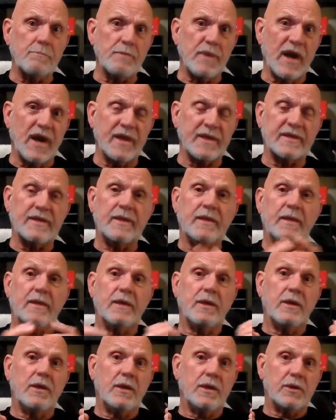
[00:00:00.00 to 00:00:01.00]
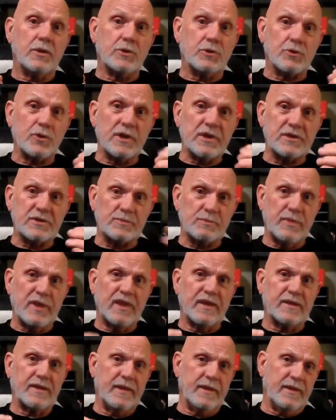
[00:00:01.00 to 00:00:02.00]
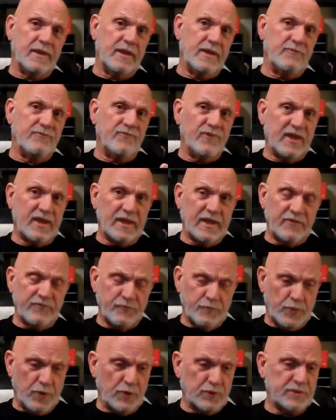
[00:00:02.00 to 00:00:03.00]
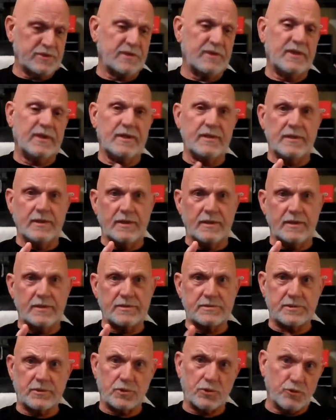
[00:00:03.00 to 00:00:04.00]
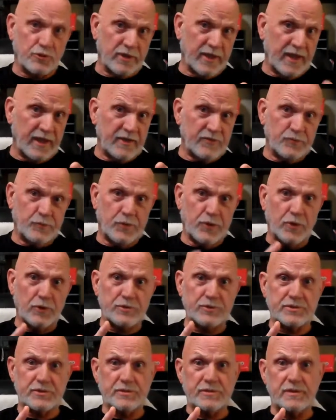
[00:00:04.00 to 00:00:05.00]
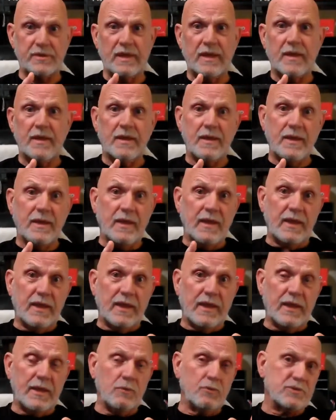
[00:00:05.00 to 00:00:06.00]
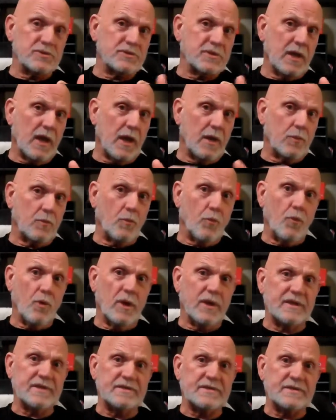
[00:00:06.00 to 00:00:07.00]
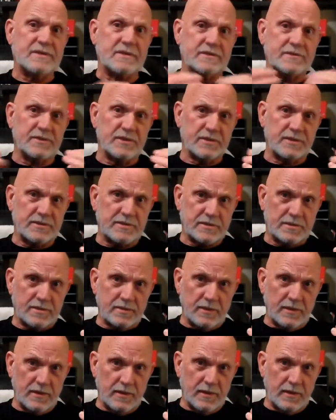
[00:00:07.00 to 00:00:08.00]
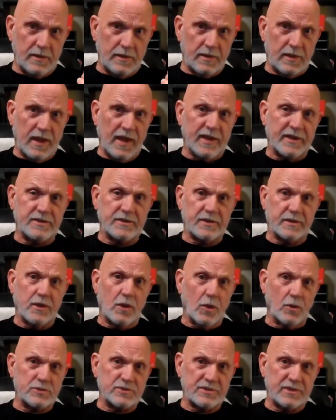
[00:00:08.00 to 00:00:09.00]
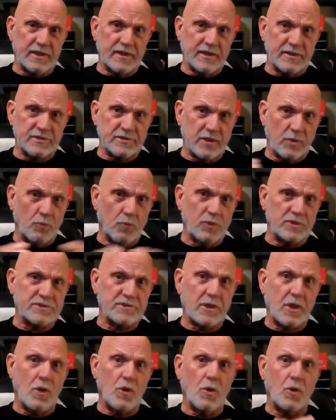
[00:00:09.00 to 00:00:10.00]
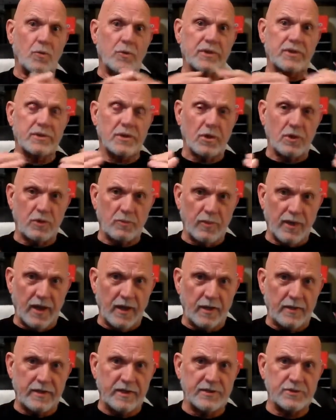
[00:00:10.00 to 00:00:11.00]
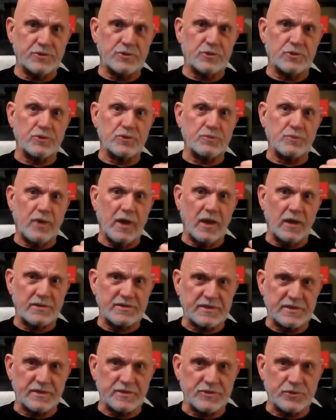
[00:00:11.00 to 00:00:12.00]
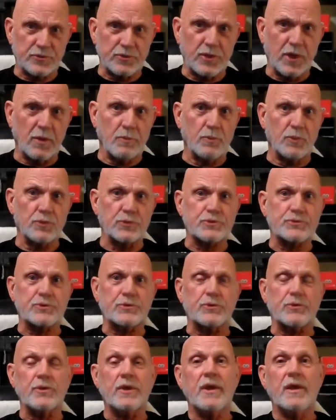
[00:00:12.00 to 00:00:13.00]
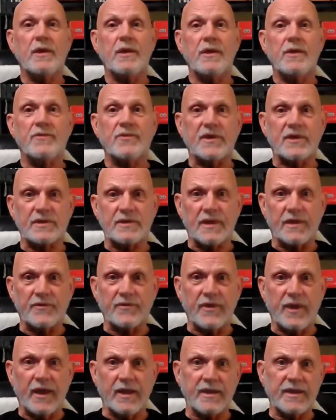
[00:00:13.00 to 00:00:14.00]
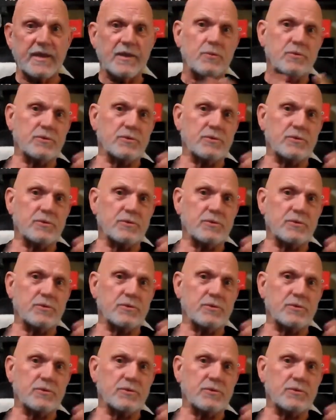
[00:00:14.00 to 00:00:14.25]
But Chris, being the inventive person he is, a creative person, he was not one to just like to go sit in someone's home and talk about insurance policies or numbers or things like that.